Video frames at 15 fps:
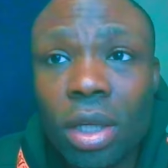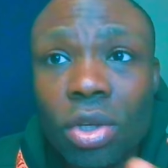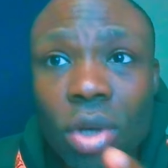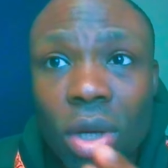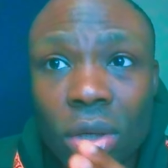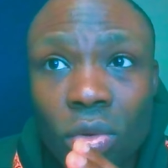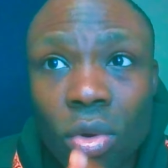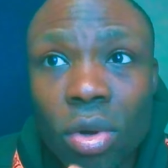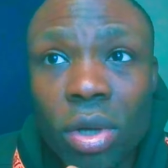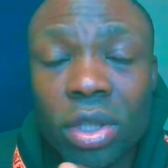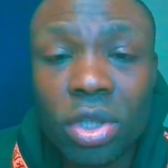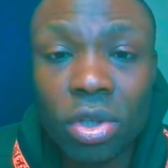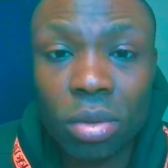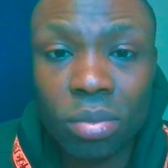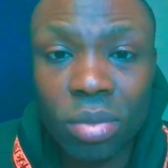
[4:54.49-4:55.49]
You are going
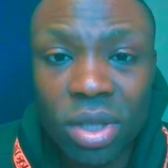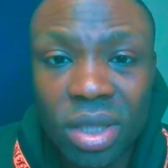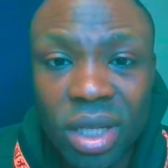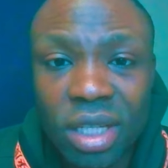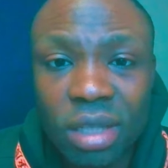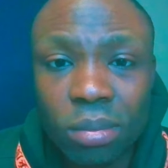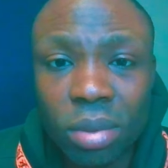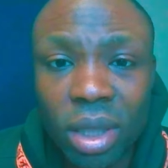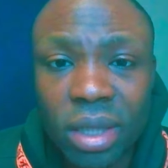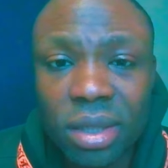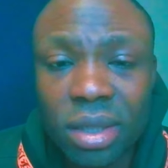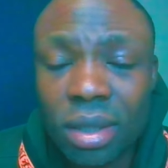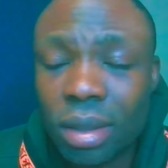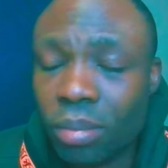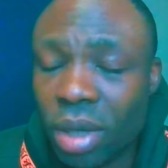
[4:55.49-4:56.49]
to your business
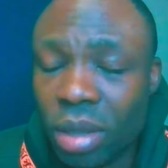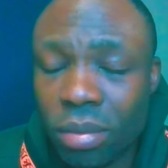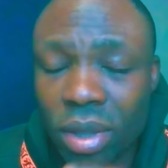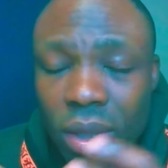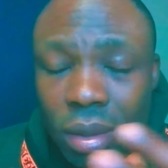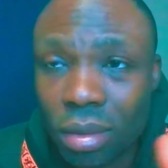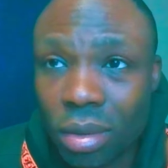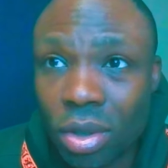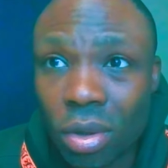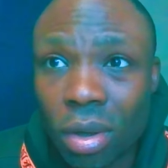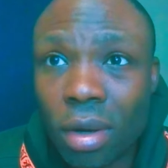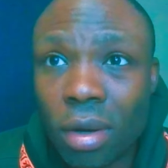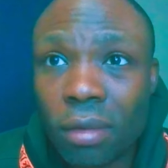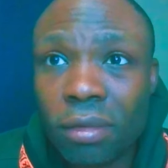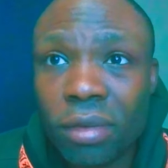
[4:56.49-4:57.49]
place, maybe your
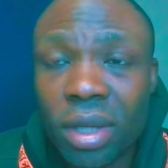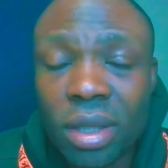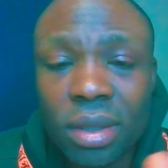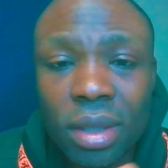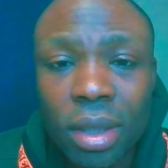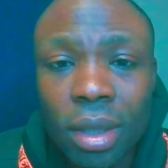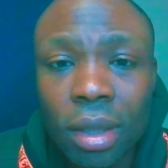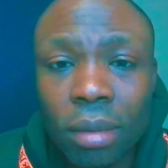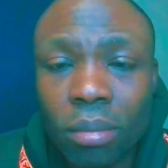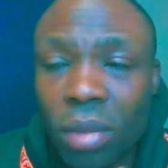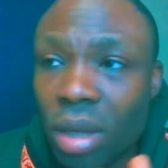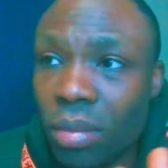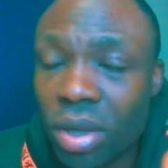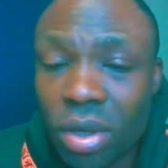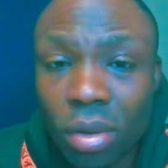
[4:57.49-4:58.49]
office,
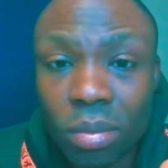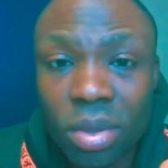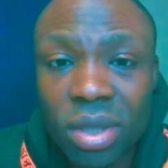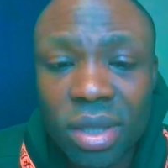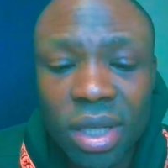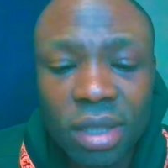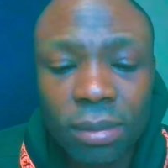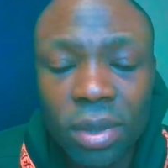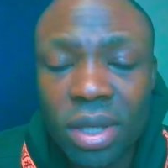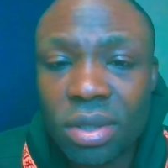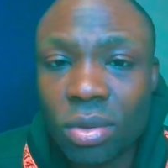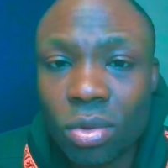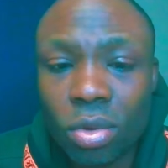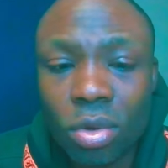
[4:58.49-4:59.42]
Maybe your business place, no